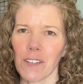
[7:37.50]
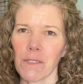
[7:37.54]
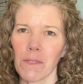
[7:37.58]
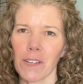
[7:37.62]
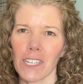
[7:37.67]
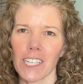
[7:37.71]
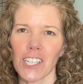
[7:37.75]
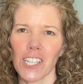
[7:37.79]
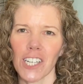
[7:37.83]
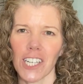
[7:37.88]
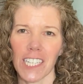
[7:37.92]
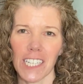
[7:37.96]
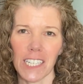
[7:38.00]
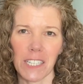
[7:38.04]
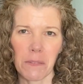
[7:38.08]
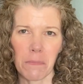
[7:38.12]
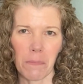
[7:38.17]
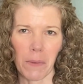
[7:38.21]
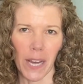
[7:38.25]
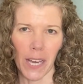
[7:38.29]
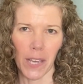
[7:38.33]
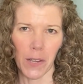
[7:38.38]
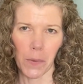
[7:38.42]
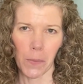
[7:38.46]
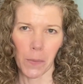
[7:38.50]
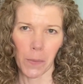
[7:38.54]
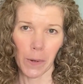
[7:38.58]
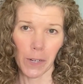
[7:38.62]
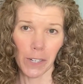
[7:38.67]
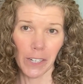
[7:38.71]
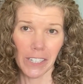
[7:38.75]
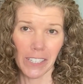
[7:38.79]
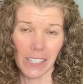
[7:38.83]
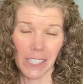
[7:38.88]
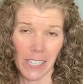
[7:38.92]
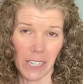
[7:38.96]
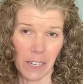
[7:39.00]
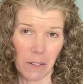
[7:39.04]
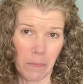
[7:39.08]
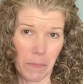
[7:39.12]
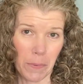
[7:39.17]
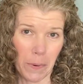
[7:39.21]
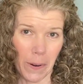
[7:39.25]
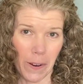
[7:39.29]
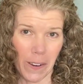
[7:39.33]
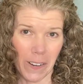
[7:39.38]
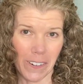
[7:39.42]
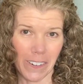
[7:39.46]
which is my works in
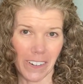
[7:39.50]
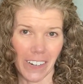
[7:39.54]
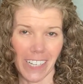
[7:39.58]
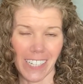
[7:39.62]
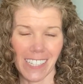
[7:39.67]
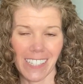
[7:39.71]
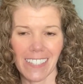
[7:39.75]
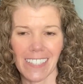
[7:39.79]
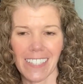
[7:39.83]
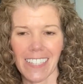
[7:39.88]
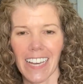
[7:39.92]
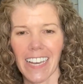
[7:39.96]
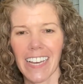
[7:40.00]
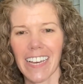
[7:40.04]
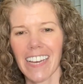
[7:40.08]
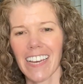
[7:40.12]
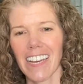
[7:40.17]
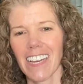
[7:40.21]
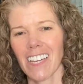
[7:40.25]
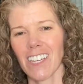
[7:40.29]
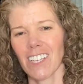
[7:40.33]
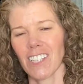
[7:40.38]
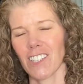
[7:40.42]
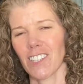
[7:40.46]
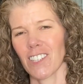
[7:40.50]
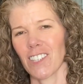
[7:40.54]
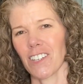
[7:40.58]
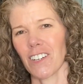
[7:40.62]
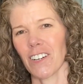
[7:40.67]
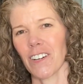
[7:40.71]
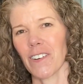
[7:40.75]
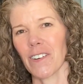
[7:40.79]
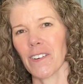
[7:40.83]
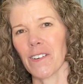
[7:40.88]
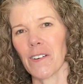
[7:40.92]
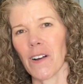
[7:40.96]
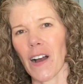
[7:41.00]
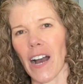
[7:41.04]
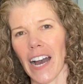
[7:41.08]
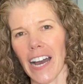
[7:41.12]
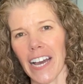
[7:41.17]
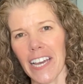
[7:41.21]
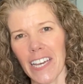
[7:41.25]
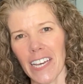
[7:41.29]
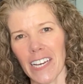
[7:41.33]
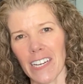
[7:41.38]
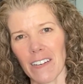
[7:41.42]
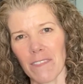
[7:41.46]
progress. So I
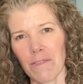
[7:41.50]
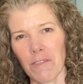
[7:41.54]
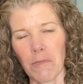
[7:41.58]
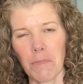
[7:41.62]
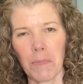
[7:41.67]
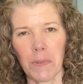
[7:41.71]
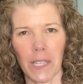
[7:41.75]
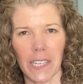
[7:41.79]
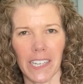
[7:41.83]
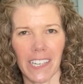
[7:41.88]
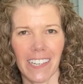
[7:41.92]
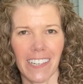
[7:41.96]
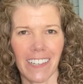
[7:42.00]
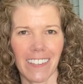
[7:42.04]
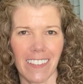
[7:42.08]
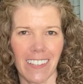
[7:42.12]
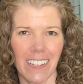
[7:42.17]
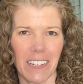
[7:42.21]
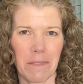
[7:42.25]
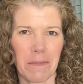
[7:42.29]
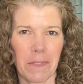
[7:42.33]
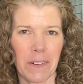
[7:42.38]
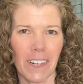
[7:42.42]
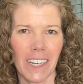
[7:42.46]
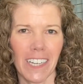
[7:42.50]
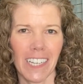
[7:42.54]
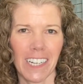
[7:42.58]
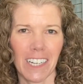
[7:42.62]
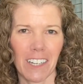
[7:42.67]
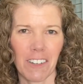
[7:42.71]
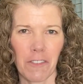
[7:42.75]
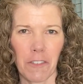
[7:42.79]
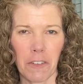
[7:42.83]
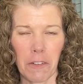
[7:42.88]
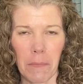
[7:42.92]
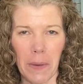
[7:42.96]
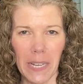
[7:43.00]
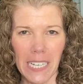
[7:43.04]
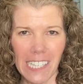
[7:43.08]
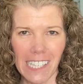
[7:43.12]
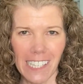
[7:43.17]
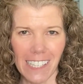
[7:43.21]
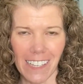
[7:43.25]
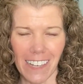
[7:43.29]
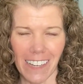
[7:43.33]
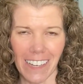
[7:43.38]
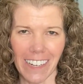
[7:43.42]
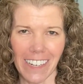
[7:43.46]
have a blanket that I'm working on for my
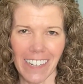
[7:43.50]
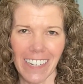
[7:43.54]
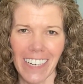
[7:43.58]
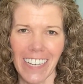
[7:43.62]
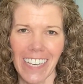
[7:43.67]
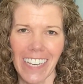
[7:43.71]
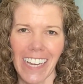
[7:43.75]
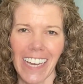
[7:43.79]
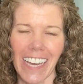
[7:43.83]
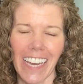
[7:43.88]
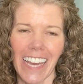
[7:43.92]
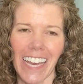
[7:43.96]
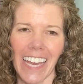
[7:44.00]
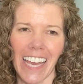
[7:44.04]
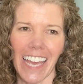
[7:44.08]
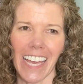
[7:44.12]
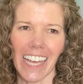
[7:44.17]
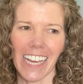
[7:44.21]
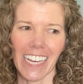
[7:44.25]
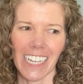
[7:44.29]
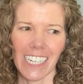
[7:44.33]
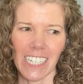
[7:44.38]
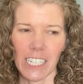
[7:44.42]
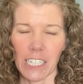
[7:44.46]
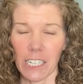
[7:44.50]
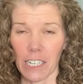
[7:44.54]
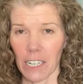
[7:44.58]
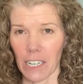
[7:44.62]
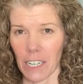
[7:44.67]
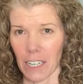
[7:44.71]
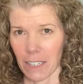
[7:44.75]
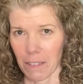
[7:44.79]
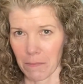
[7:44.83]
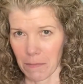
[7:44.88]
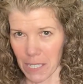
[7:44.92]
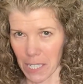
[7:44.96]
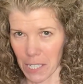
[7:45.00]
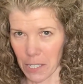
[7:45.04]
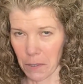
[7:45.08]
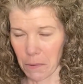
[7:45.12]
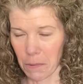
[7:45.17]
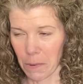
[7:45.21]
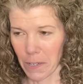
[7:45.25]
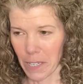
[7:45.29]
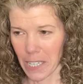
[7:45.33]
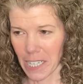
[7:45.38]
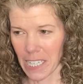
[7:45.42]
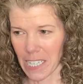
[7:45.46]
son, and I'm still
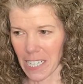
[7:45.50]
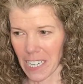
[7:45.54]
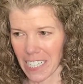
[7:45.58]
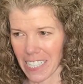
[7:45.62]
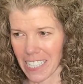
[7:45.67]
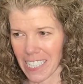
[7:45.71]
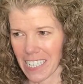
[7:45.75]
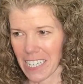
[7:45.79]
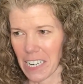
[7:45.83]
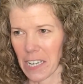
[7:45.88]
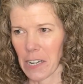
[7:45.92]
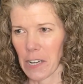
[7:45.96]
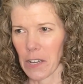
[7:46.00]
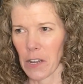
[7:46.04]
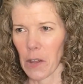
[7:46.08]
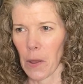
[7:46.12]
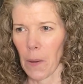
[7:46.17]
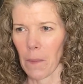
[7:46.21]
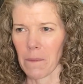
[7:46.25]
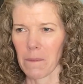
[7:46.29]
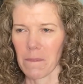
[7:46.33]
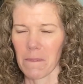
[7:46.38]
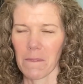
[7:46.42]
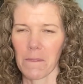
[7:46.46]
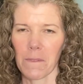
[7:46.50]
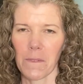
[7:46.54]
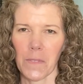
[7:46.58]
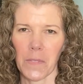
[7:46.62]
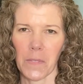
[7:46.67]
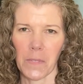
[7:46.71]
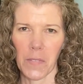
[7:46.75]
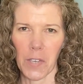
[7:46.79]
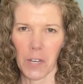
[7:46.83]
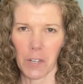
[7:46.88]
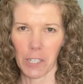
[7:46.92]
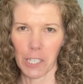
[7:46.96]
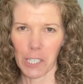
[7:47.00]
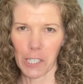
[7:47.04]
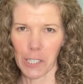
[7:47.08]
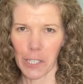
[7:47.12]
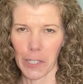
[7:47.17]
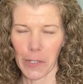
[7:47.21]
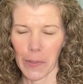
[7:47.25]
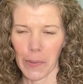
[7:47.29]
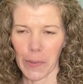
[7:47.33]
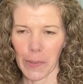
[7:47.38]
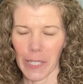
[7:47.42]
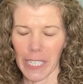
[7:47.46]
working on it very
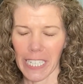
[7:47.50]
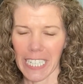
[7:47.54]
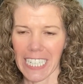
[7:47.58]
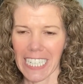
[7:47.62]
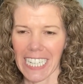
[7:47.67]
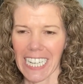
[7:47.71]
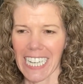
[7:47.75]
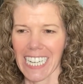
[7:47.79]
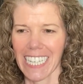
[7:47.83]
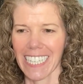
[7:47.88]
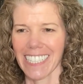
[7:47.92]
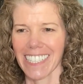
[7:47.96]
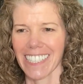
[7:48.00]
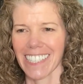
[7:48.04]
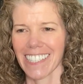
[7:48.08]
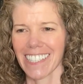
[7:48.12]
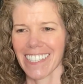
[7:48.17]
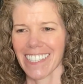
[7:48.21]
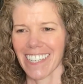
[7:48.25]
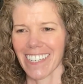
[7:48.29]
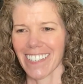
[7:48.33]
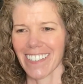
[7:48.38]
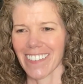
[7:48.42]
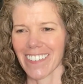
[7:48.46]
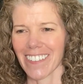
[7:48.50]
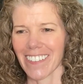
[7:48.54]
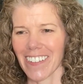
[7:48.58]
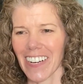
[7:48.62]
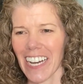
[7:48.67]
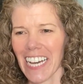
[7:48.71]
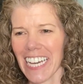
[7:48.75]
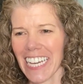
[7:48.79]
slowly. So